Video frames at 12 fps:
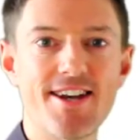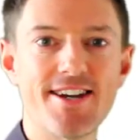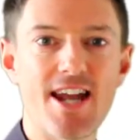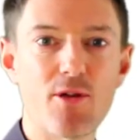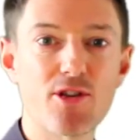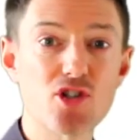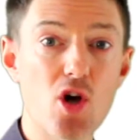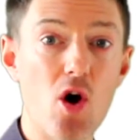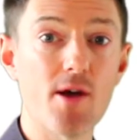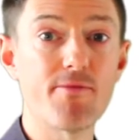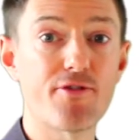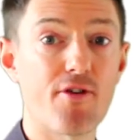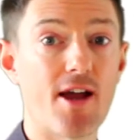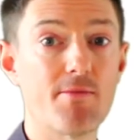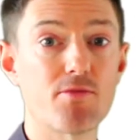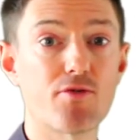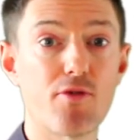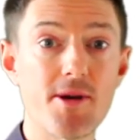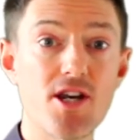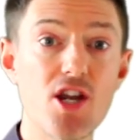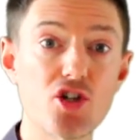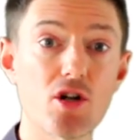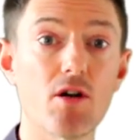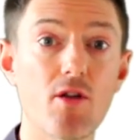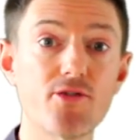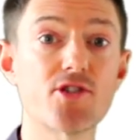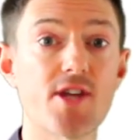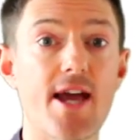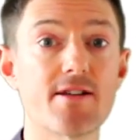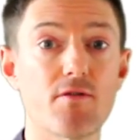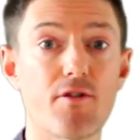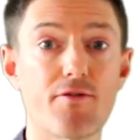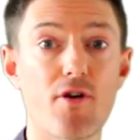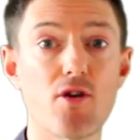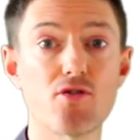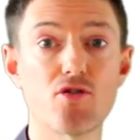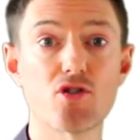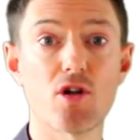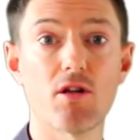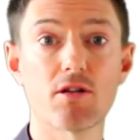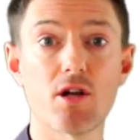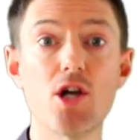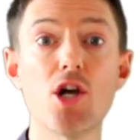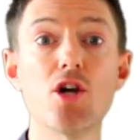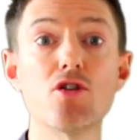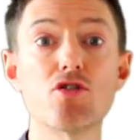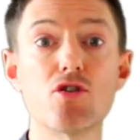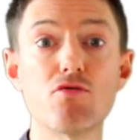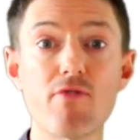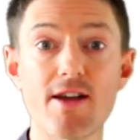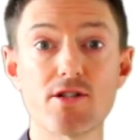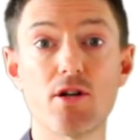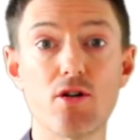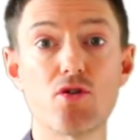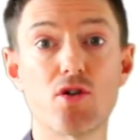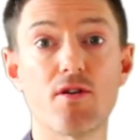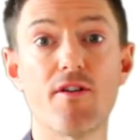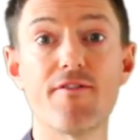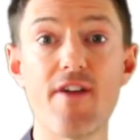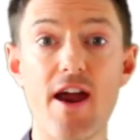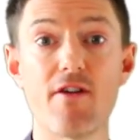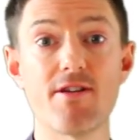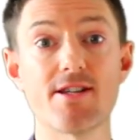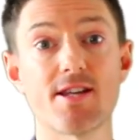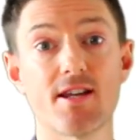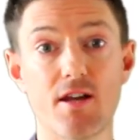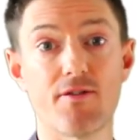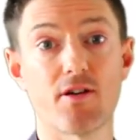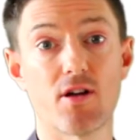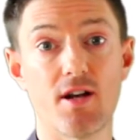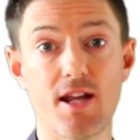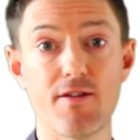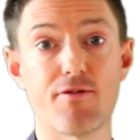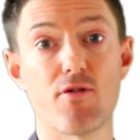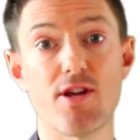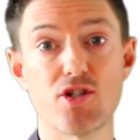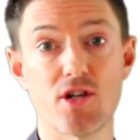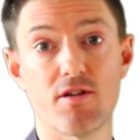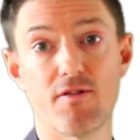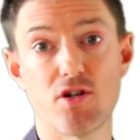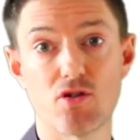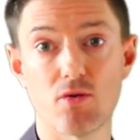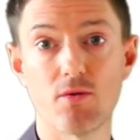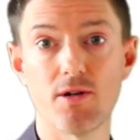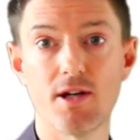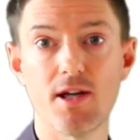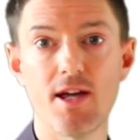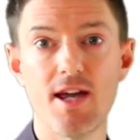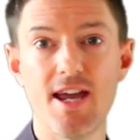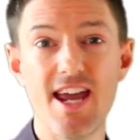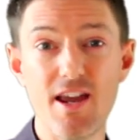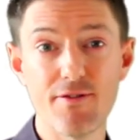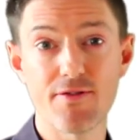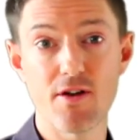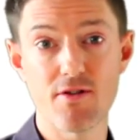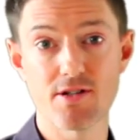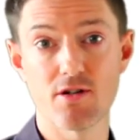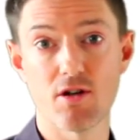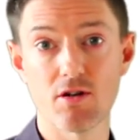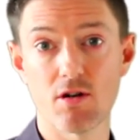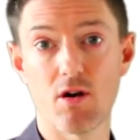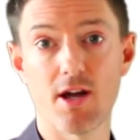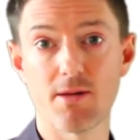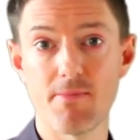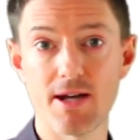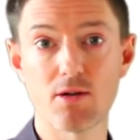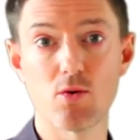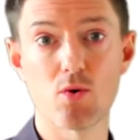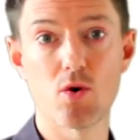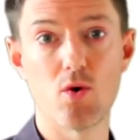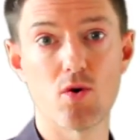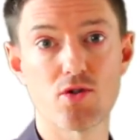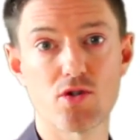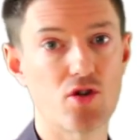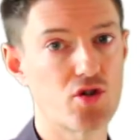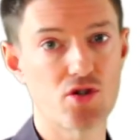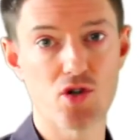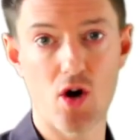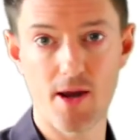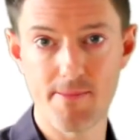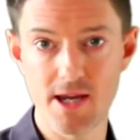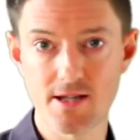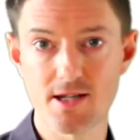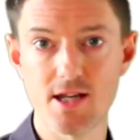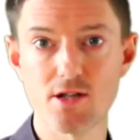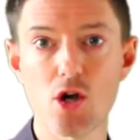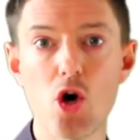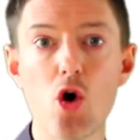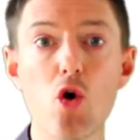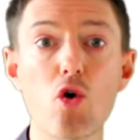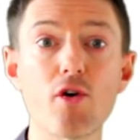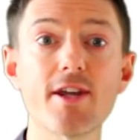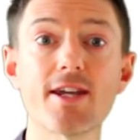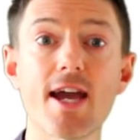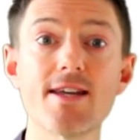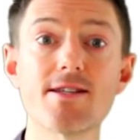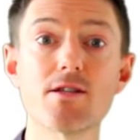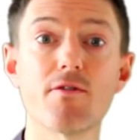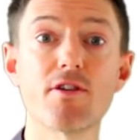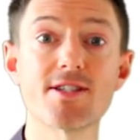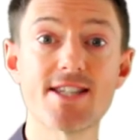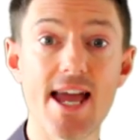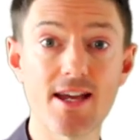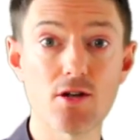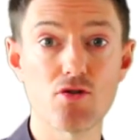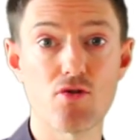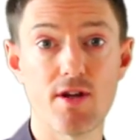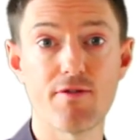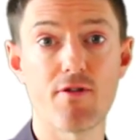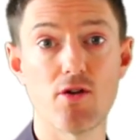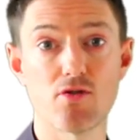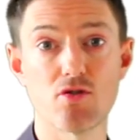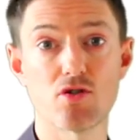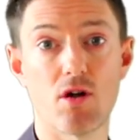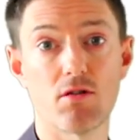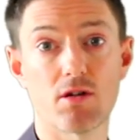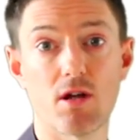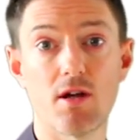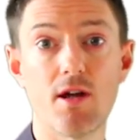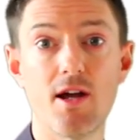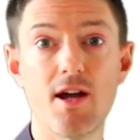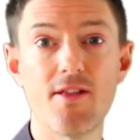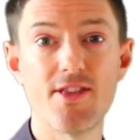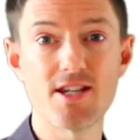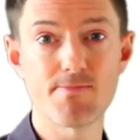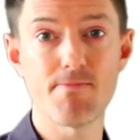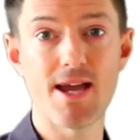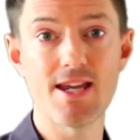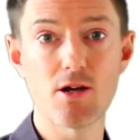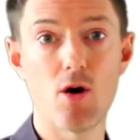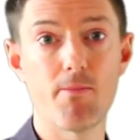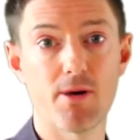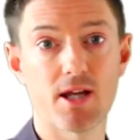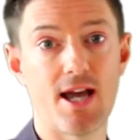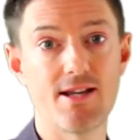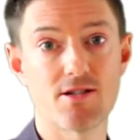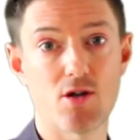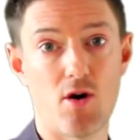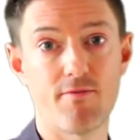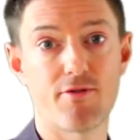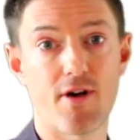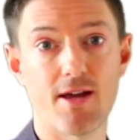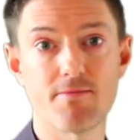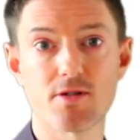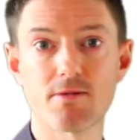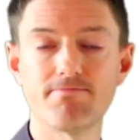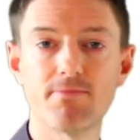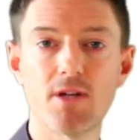Now, the time frames from initial onset of a frozen shoulder to resolution vary significantly for each individual. If there is an underlying medical cause such as diabetes, or in cases of a secondary frozen shoulder, this may complicate timeframes.